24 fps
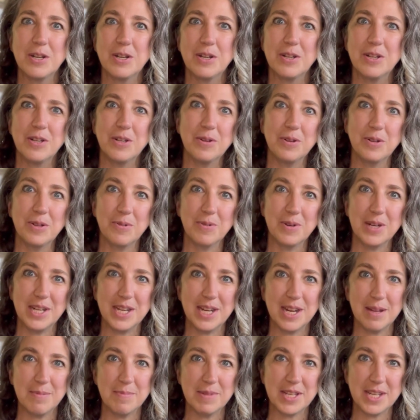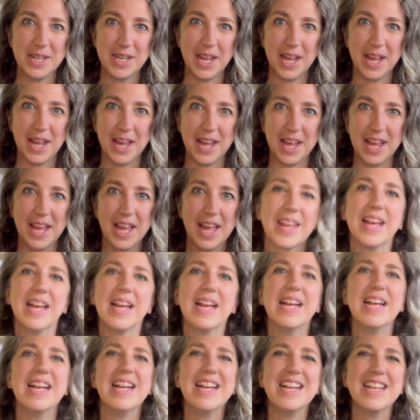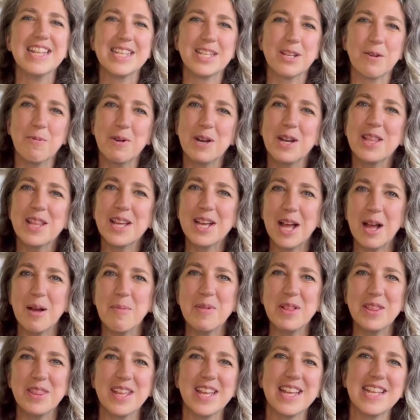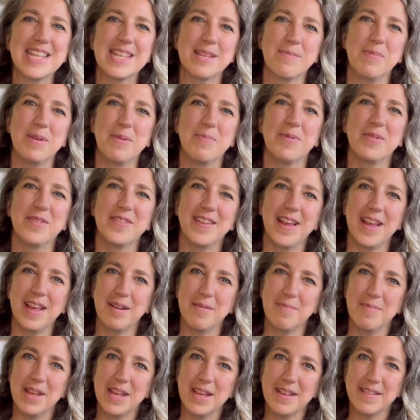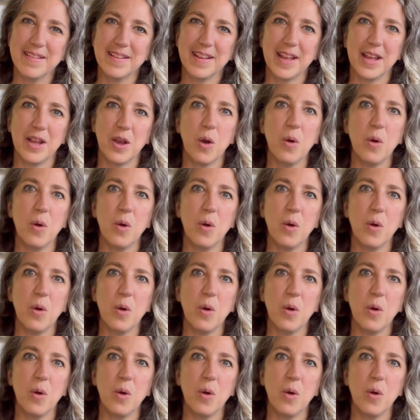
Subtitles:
2 to 3 times a day. So one of the common things that people say to me is like,